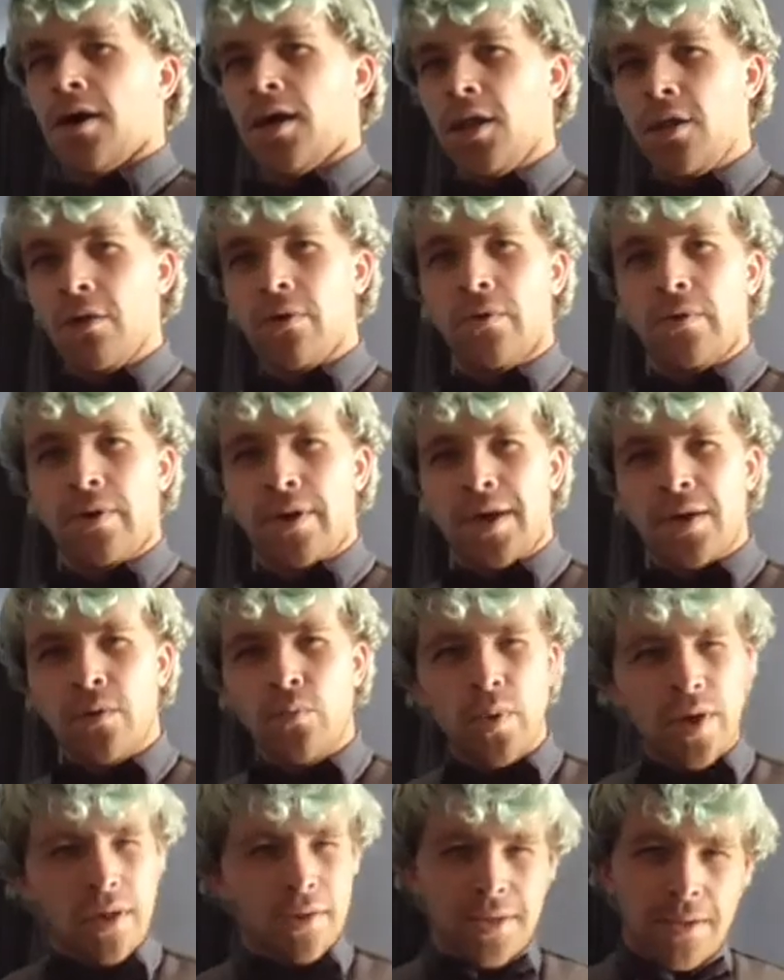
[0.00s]
Hello
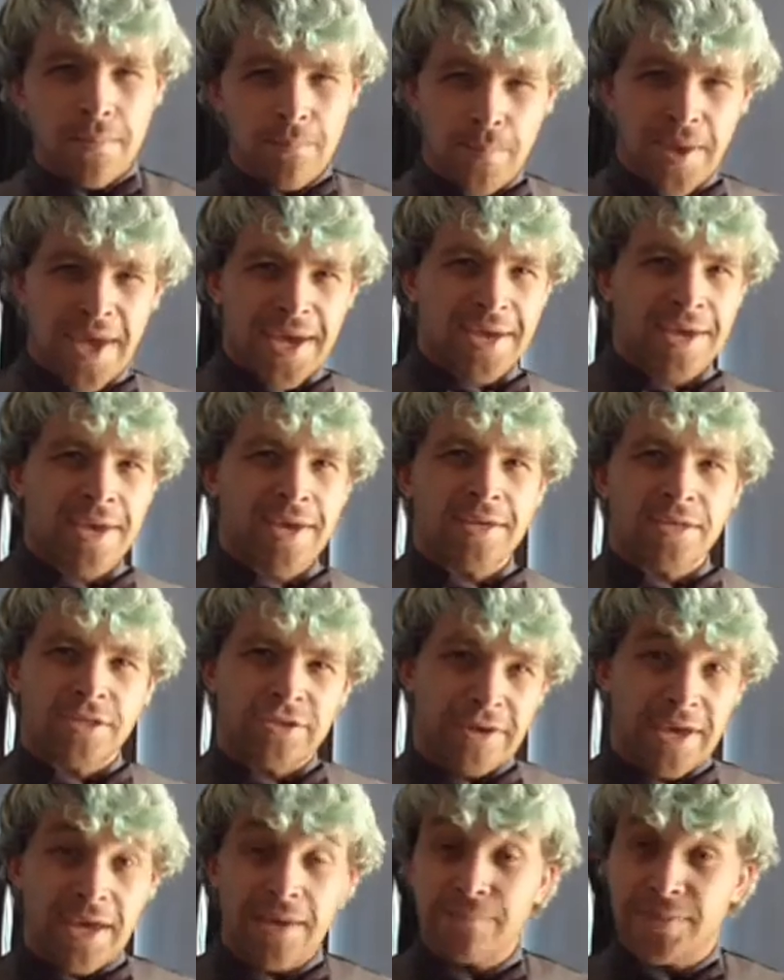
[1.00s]
and welcome back
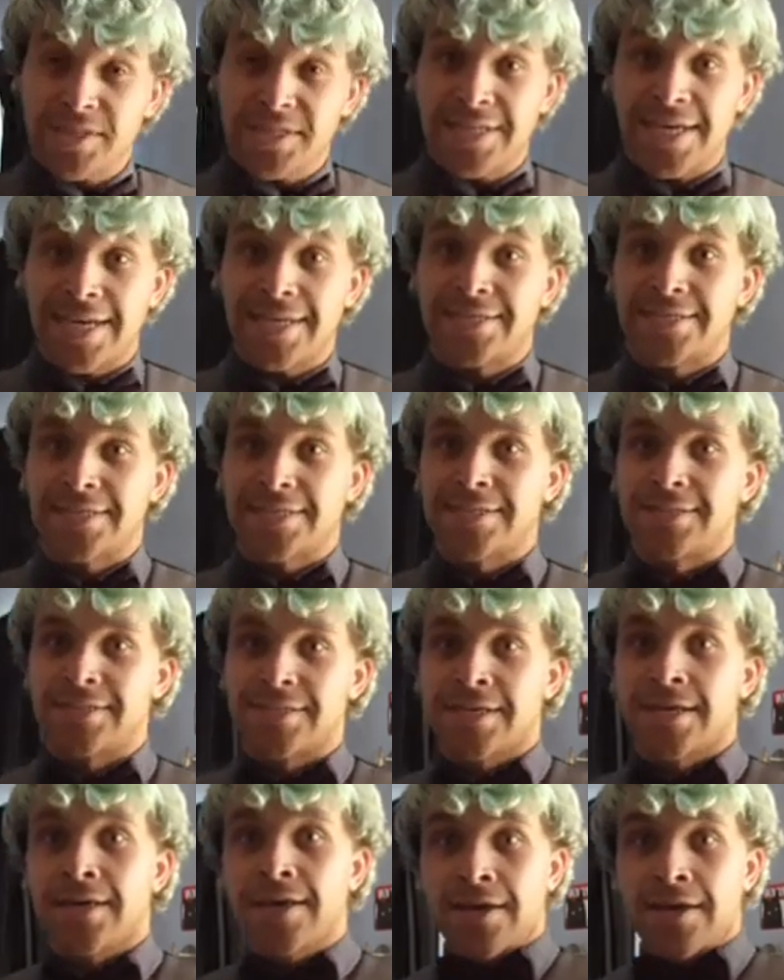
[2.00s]
to Amputated.